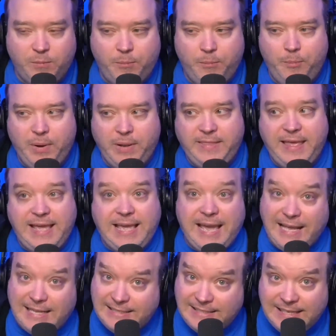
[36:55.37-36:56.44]
but they
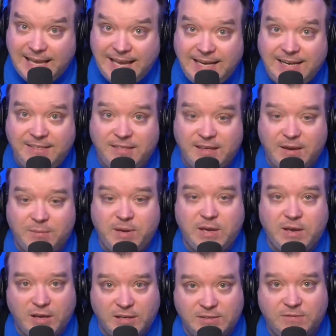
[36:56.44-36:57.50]
can't say anything
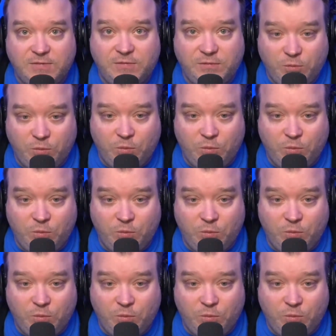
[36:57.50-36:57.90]
because of